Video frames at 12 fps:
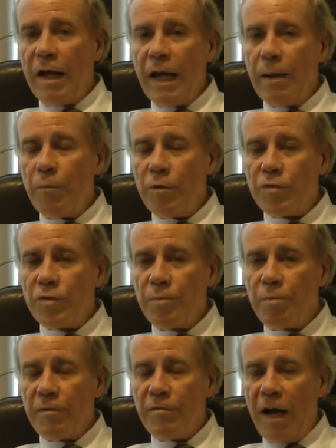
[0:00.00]
unable to
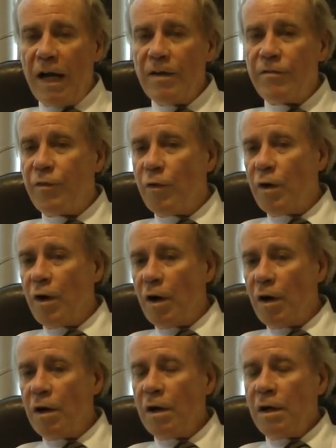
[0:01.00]
provide for
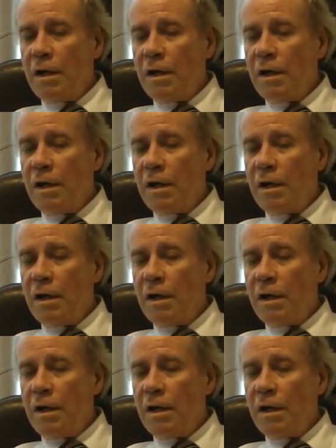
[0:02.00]
her.